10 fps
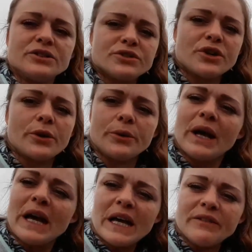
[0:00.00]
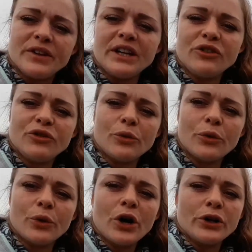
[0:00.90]
So if you need to
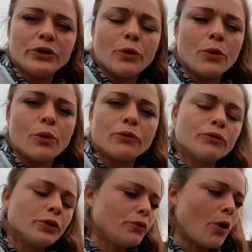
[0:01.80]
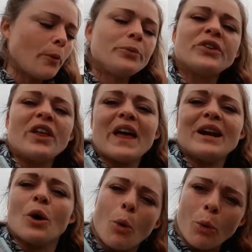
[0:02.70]
store your root crops,
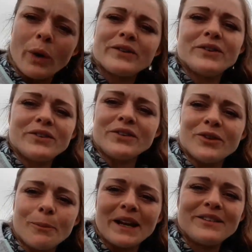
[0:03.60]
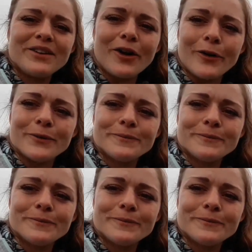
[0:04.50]
then Wicks's is the place to go.